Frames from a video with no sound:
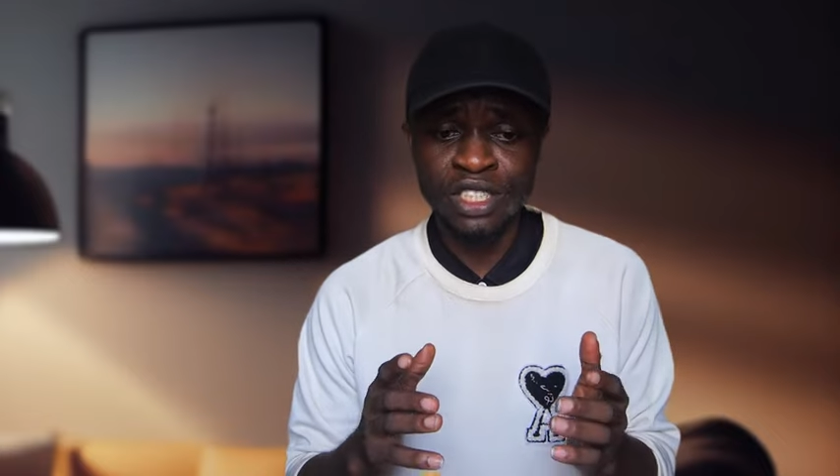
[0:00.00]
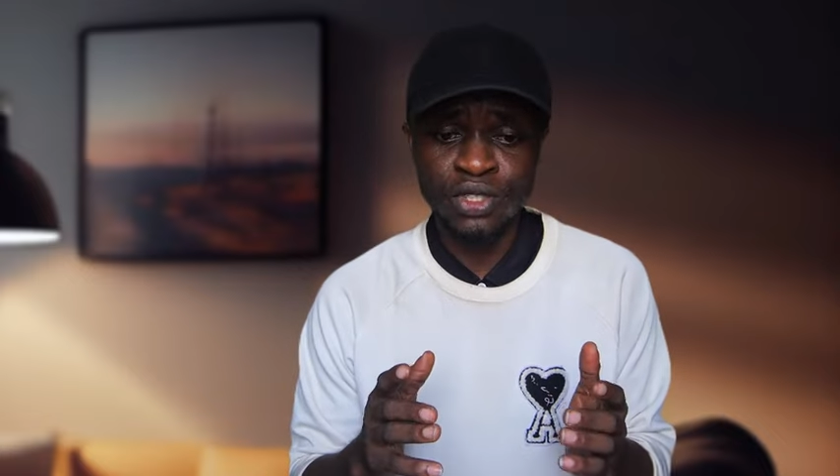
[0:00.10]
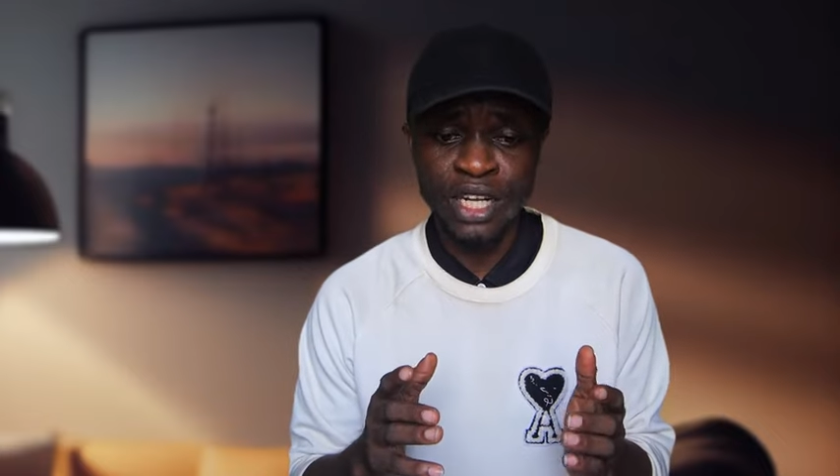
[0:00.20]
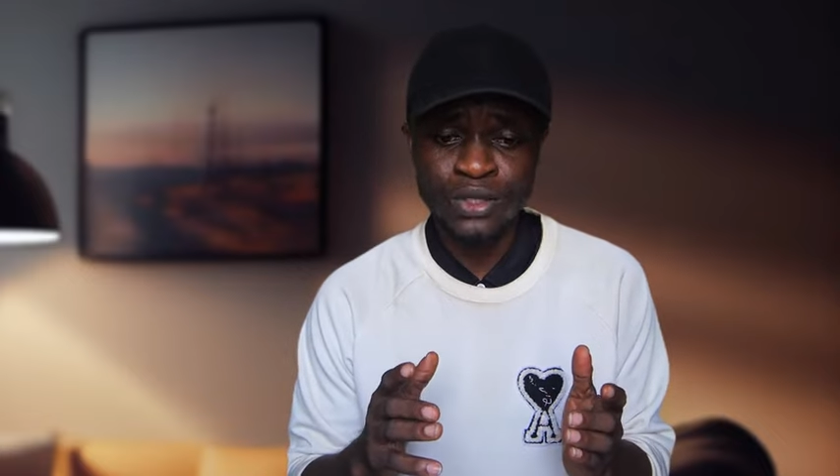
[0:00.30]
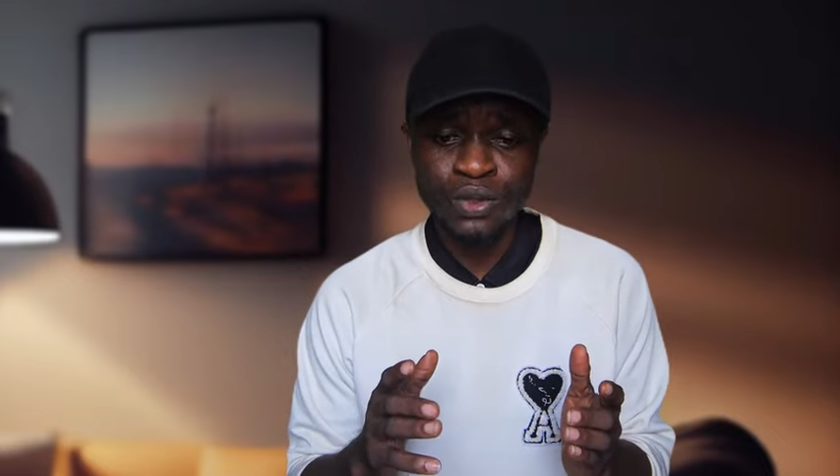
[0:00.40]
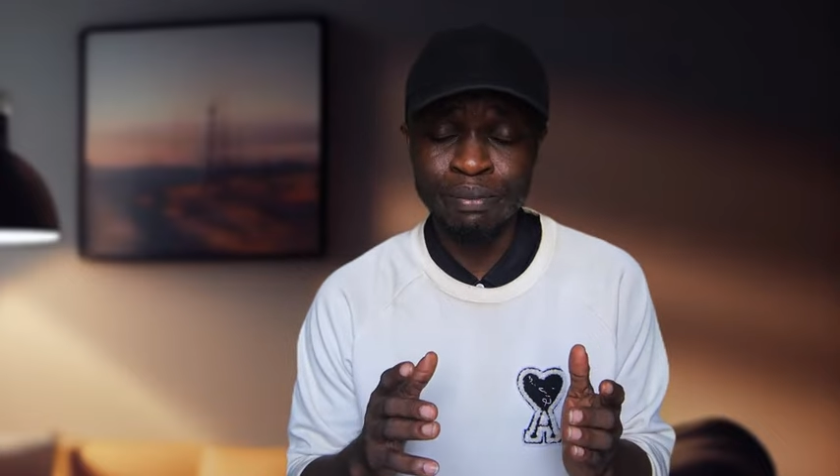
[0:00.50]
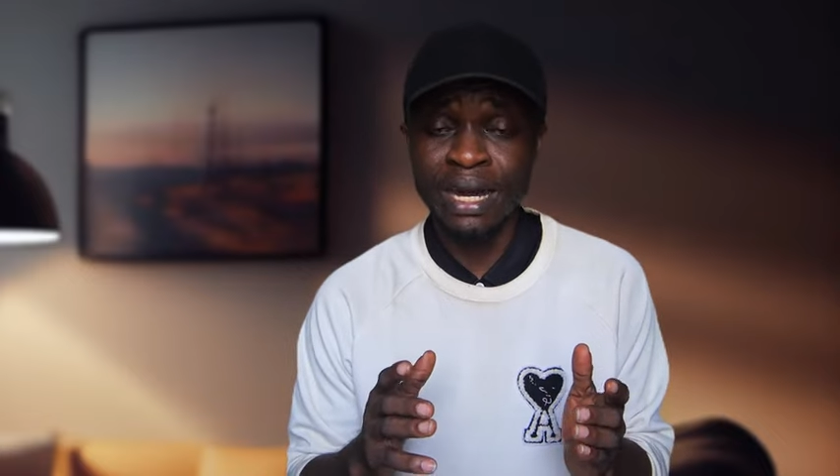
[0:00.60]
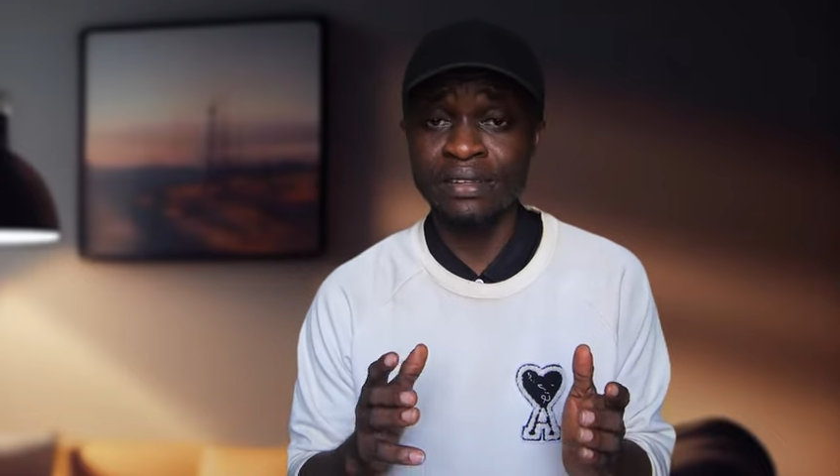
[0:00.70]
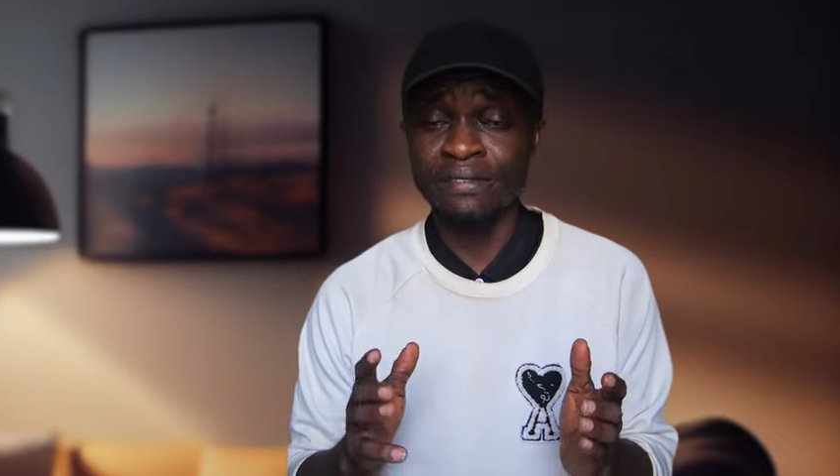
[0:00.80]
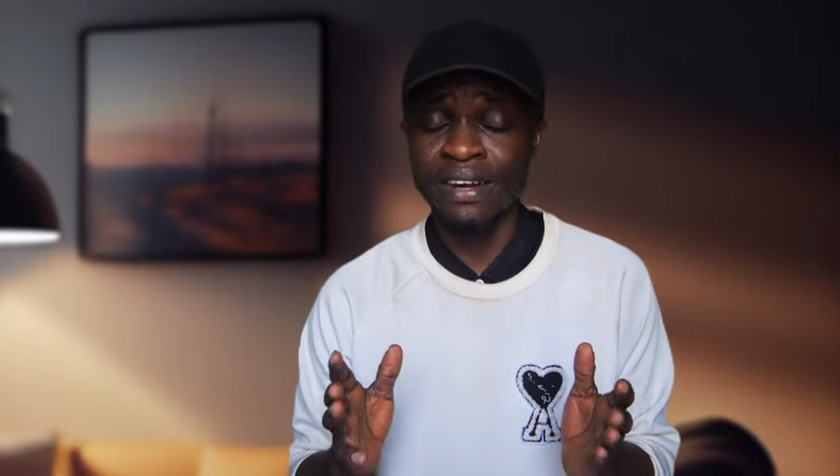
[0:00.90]
trying to
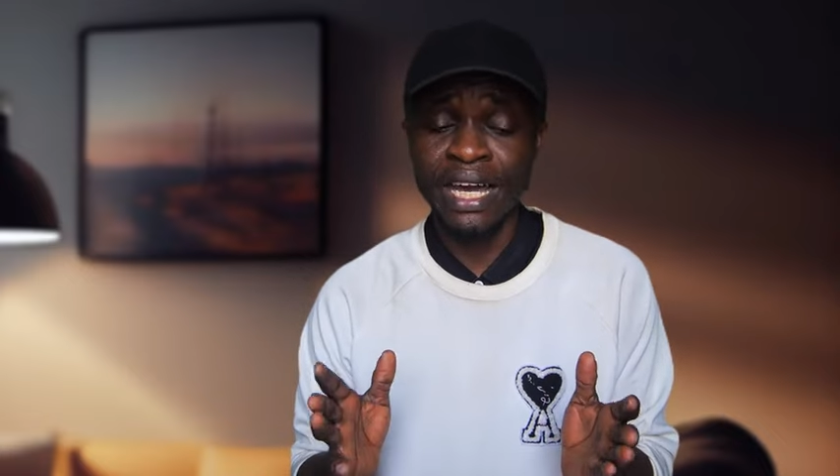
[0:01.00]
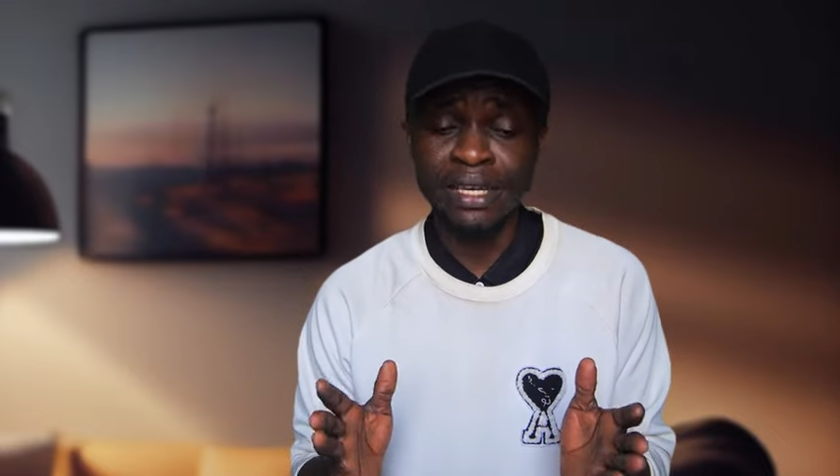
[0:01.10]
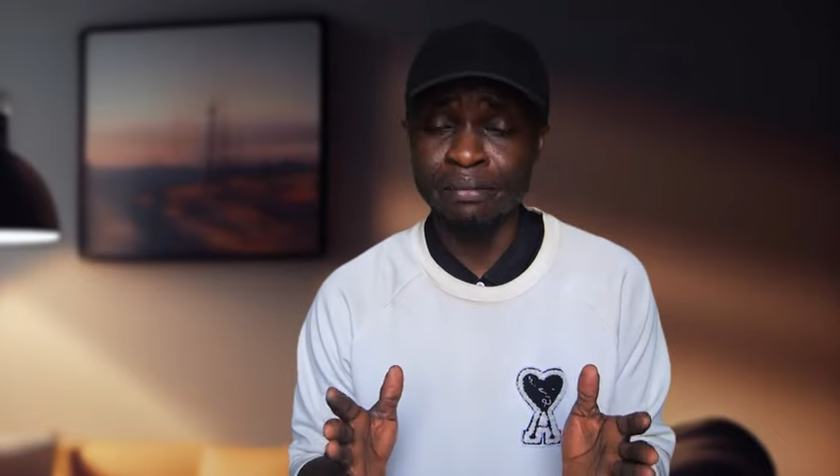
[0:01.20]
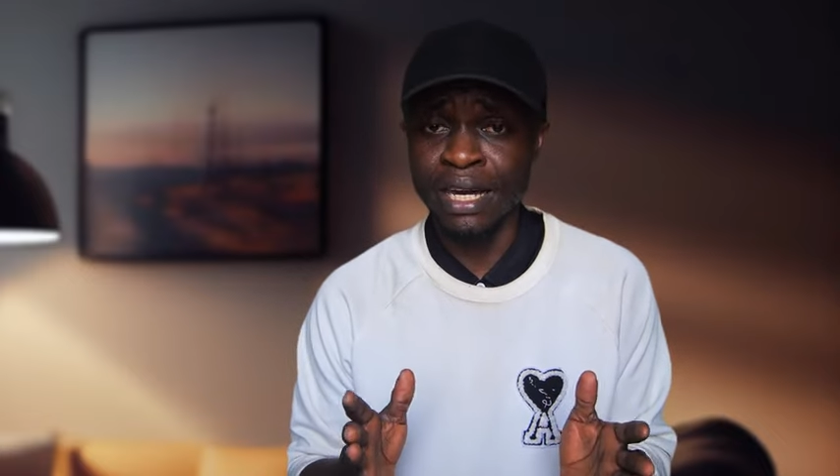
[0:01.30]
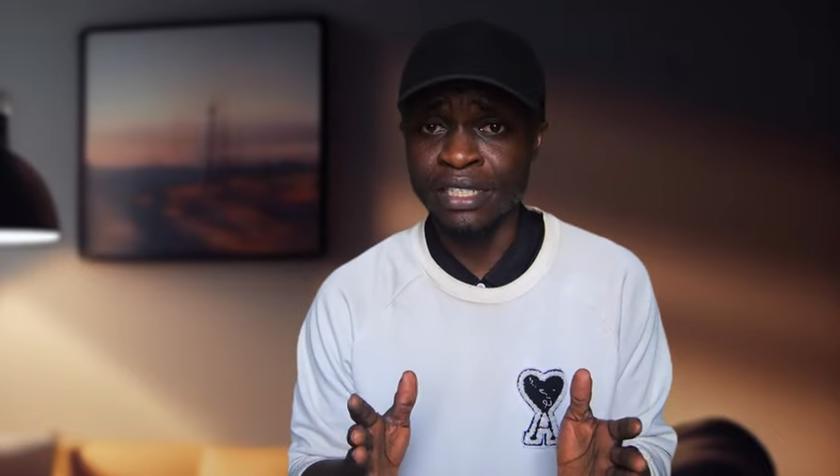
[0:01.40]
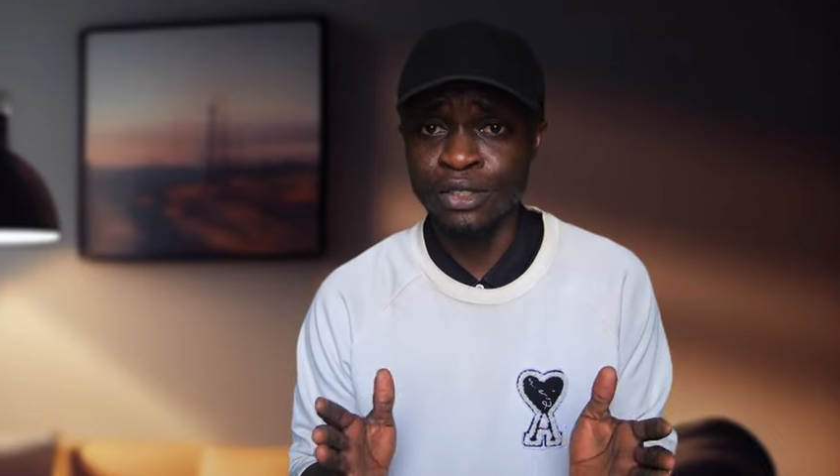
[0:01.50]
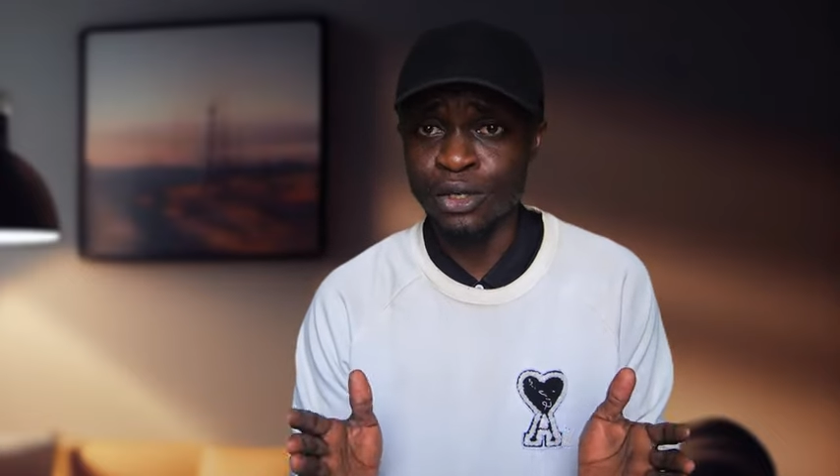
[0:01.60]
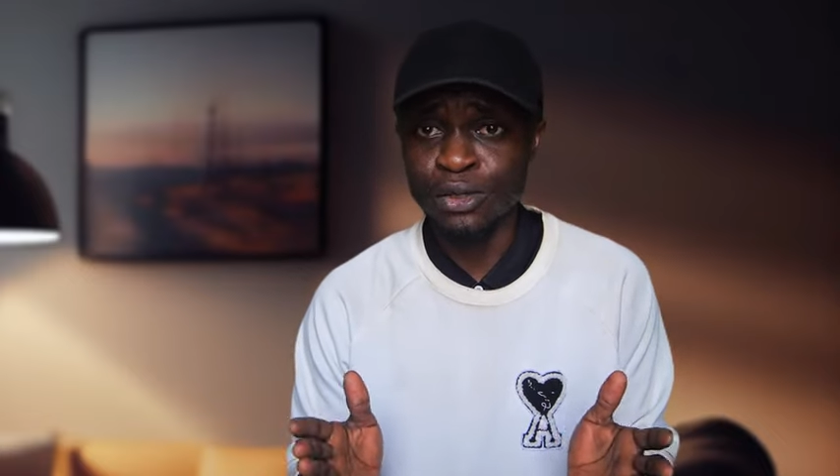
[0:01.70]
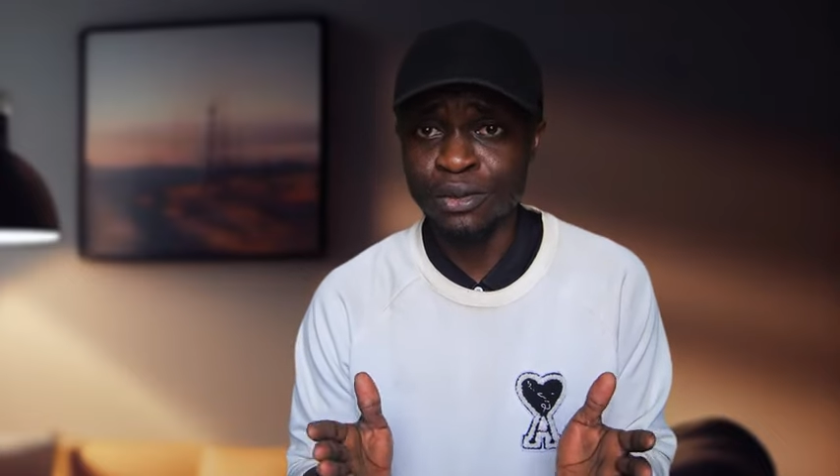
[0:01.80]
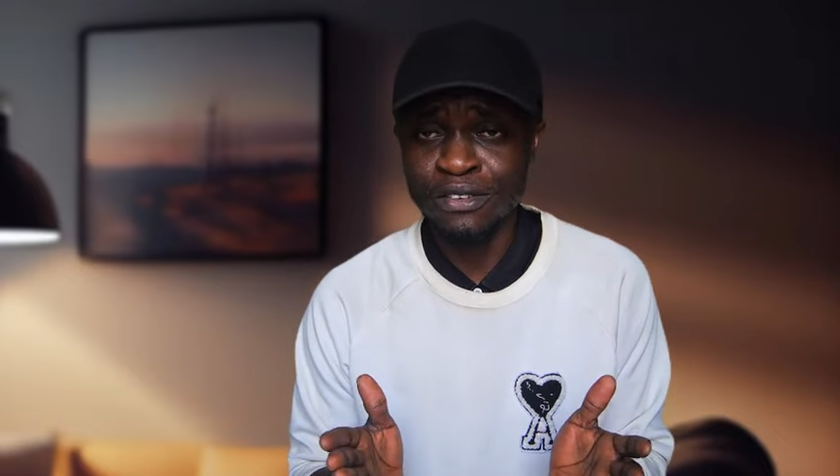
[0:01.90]
magnify a man,
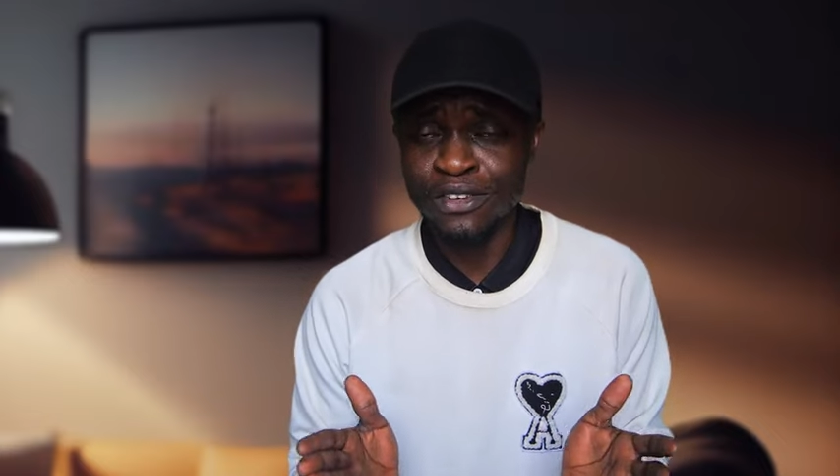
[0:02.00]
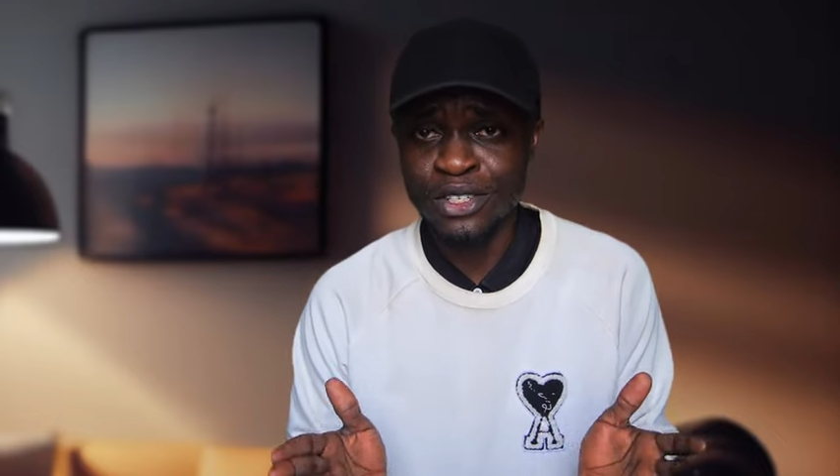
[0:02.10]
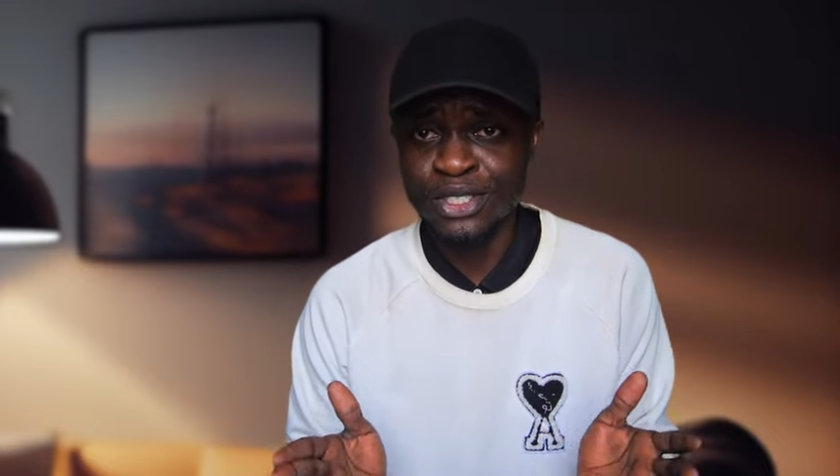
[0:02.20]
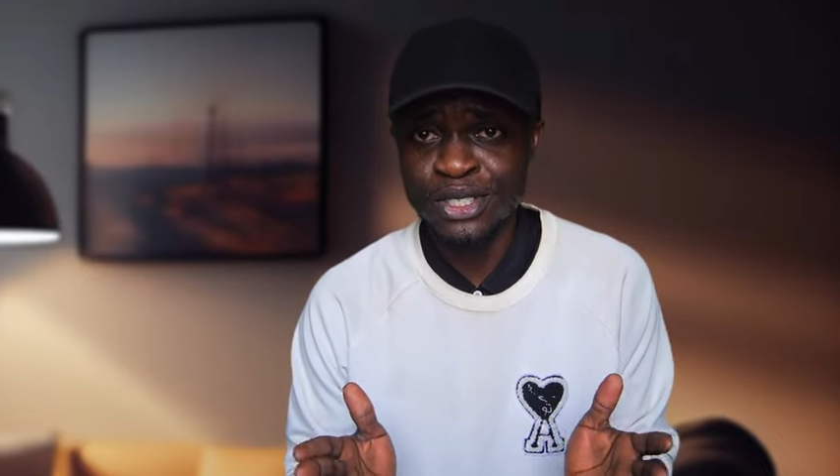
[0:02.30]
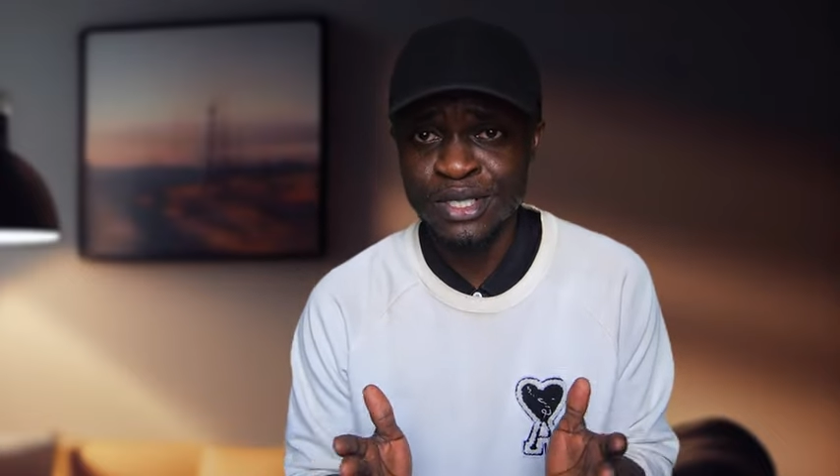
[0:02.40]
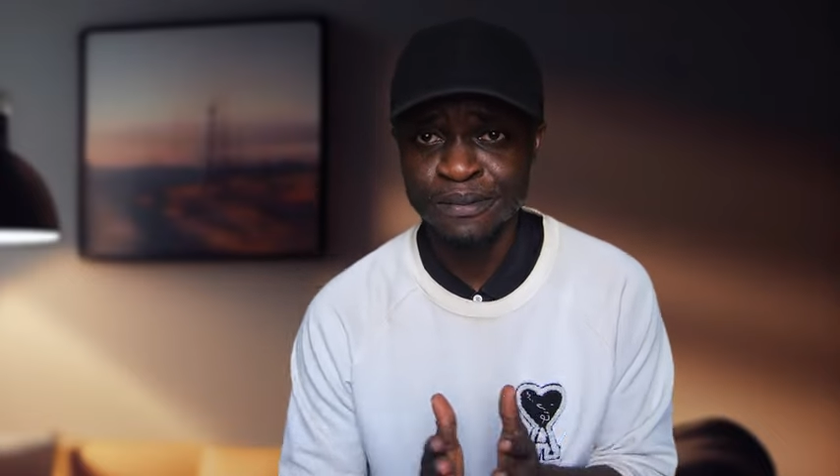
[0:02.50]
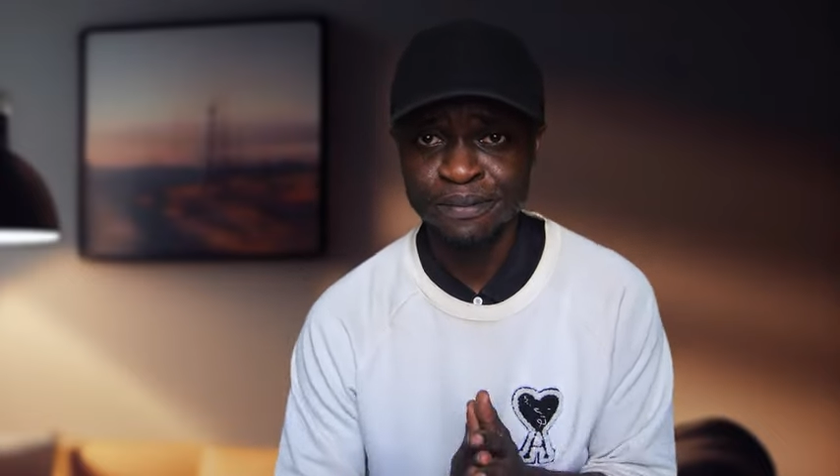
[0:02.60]
no, of course.